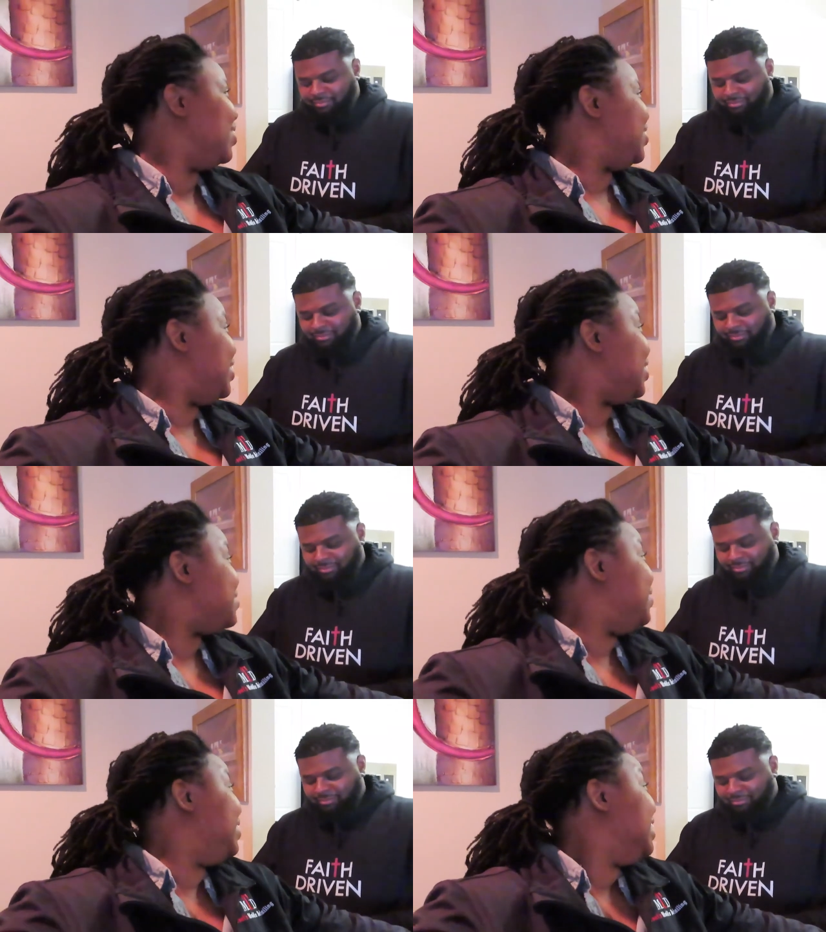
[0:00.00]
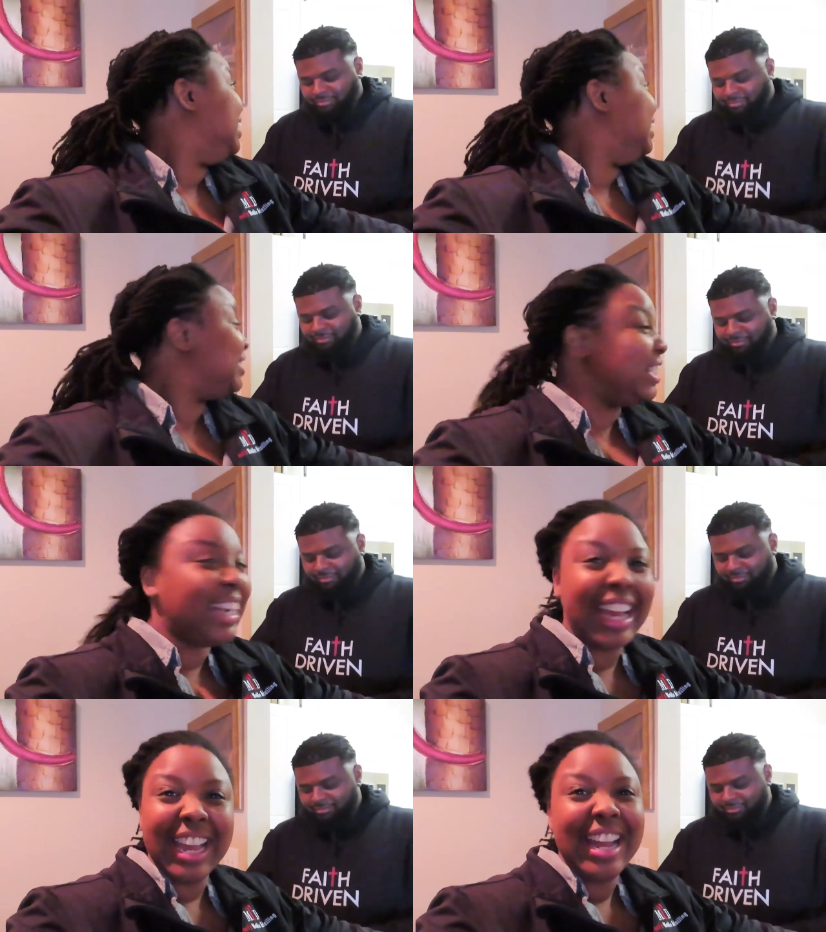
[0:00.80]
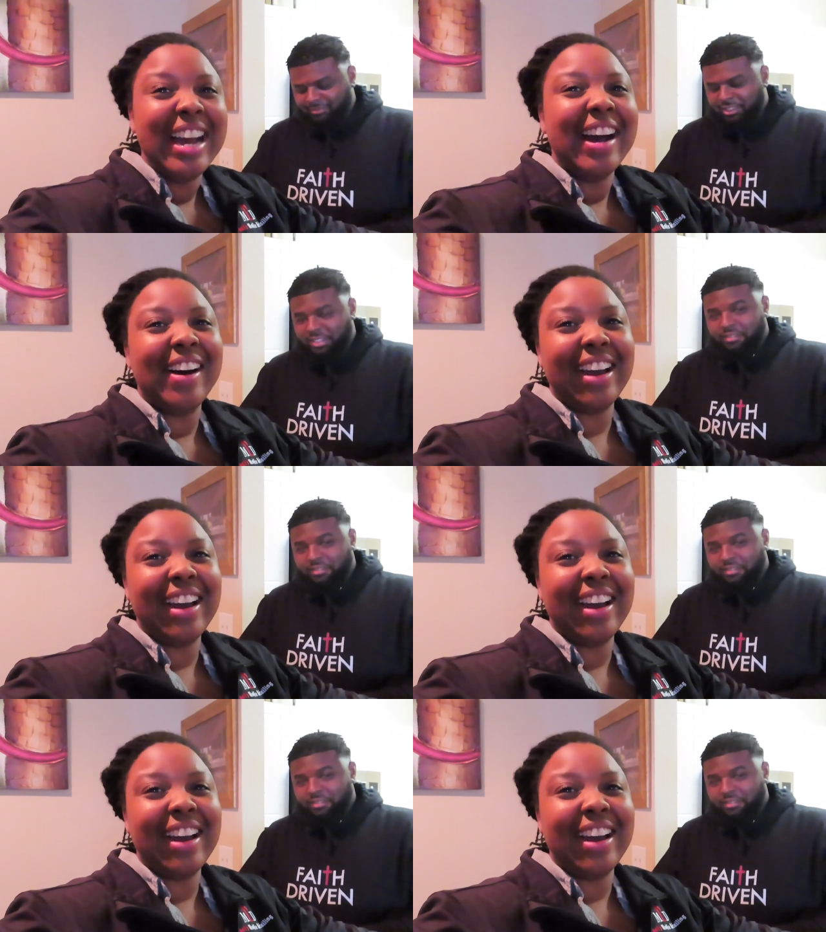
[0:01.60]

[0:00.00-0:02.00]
Speaker 1: oh, you you hear that?